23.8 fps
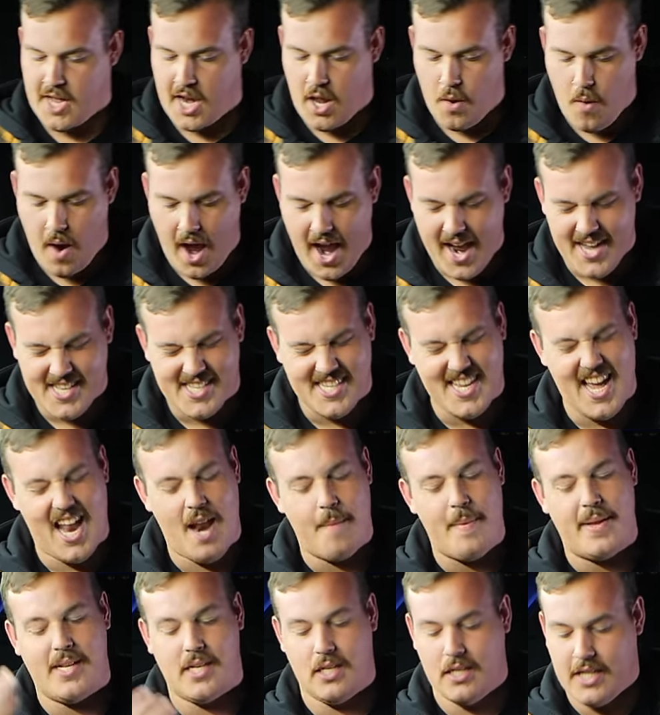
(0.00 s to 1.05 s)
anyway. It's
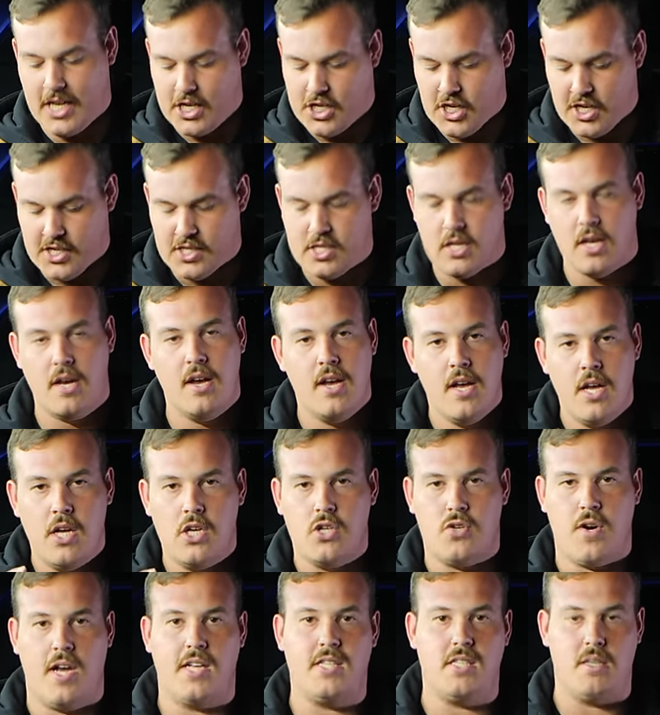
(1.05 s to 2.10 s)
gonna be delicious.
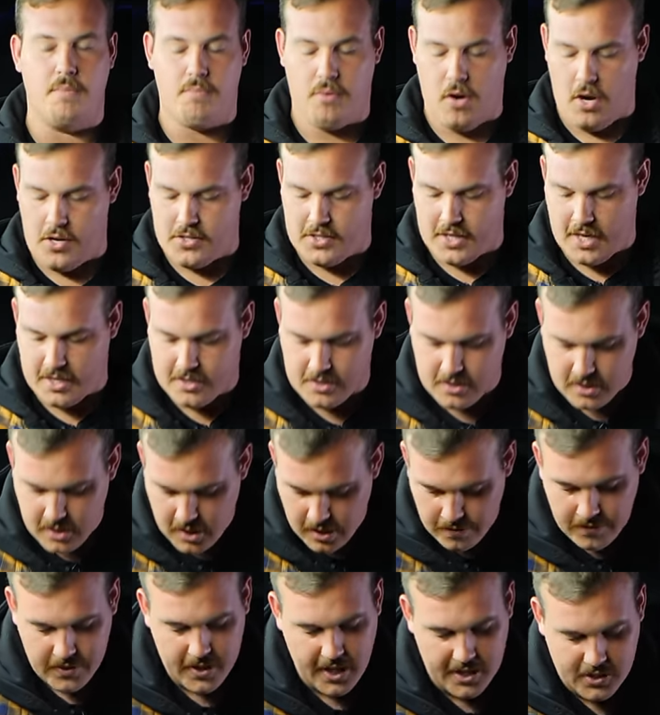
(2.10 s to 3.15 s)
Trust the process.
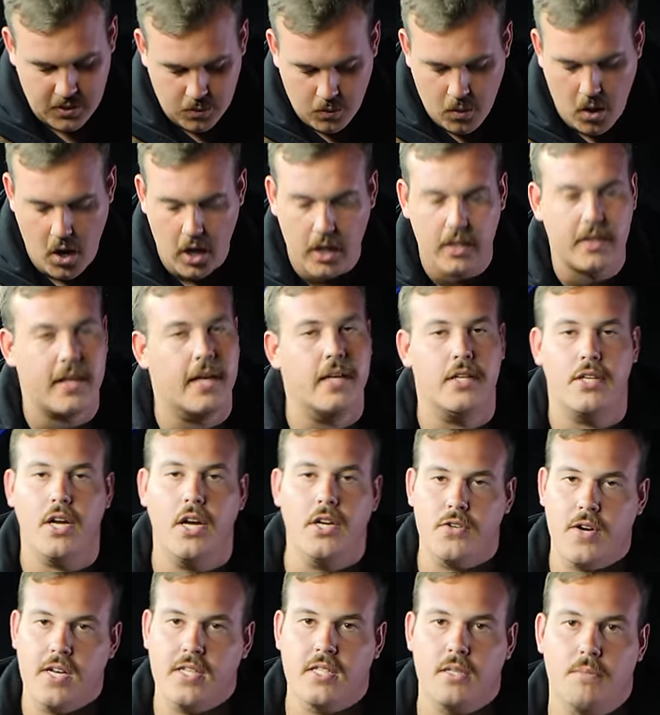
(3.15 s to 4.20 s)
If it doesn't work, then
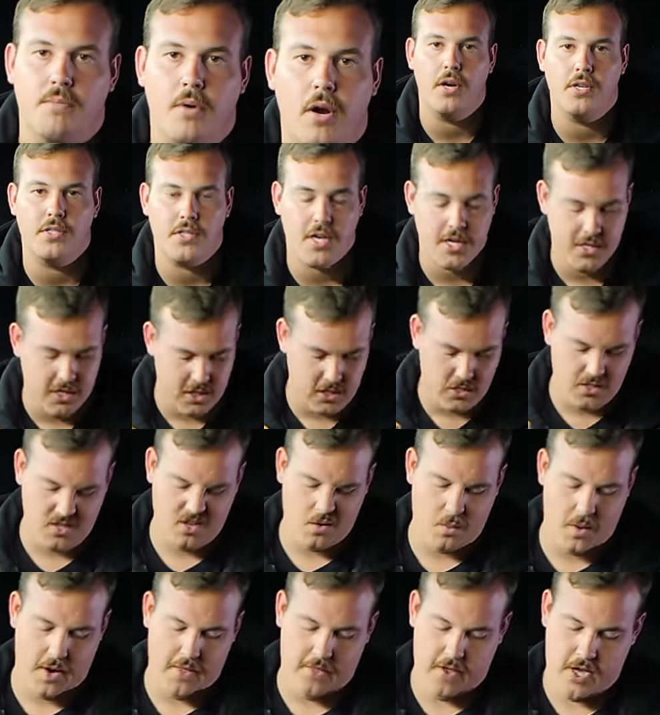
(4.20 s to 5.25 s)
don't trust the process. It's sort
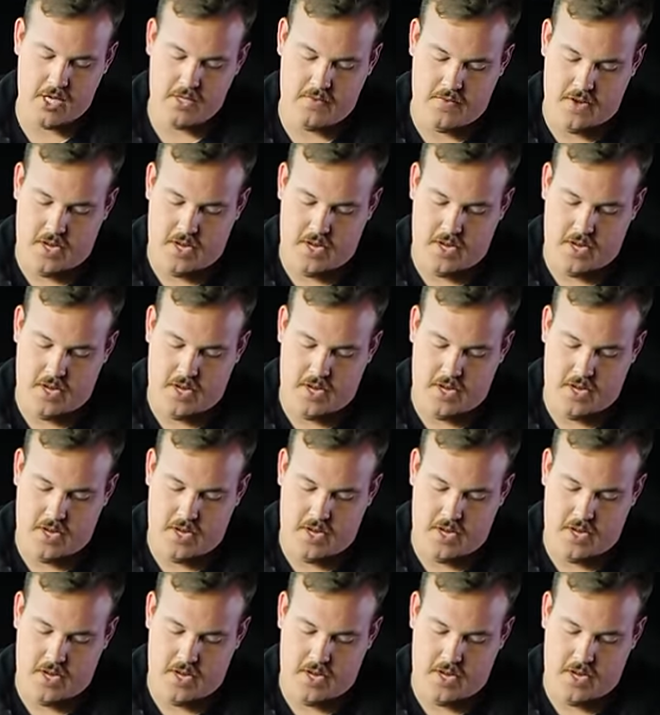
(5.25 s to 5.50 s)
of one of those